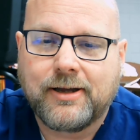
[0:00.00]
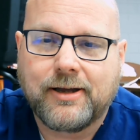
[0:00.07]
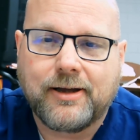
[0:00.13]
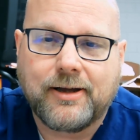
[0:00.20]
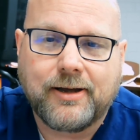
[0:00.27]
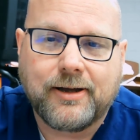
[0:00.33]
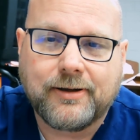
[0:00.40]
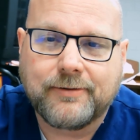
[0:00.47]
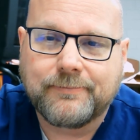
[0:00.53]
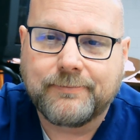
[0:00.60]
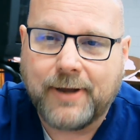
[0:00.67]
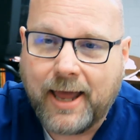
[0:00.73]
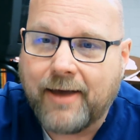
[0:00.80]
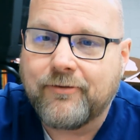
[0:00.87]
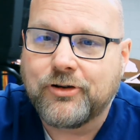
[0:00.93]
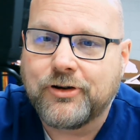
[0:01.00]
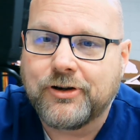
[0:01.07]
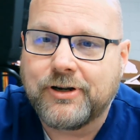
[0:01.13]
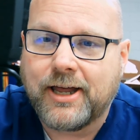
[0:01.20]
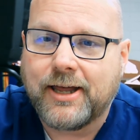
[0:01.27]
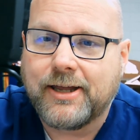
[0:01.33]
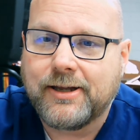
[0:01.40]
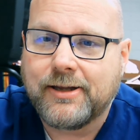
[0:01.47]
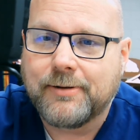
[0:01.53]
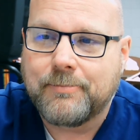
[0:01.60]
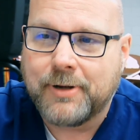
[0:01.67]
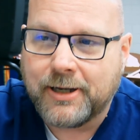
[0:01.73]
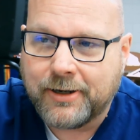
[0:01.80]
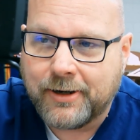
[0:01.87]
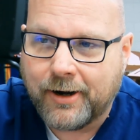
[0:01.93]
Have a good day.
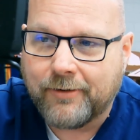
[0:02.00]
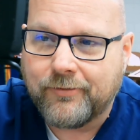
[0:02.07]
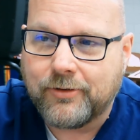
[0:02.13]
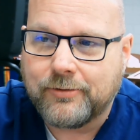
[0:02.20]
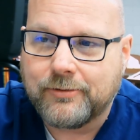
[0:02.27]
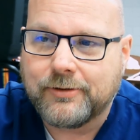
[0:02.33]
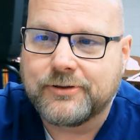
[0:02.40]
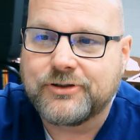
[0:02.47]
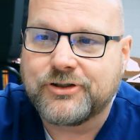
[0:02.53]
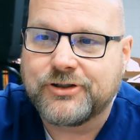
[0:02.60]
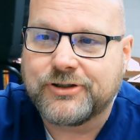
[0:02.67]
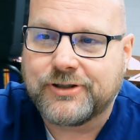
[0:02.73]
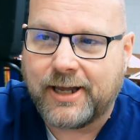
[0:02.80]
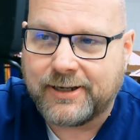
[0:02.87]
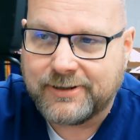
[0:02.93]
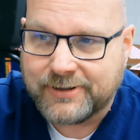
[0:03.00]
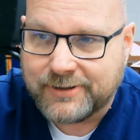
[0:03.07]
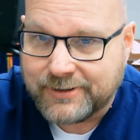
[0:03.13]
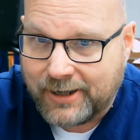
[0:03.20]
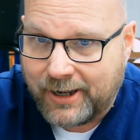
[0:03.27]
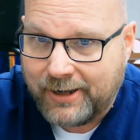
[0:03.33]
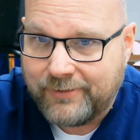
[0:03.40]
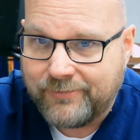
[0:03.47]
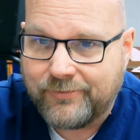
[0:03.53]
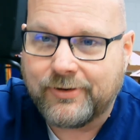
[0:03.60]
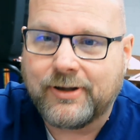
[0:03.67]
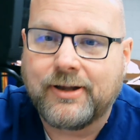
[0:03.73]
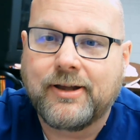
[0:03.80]
Be careful. Stay safe.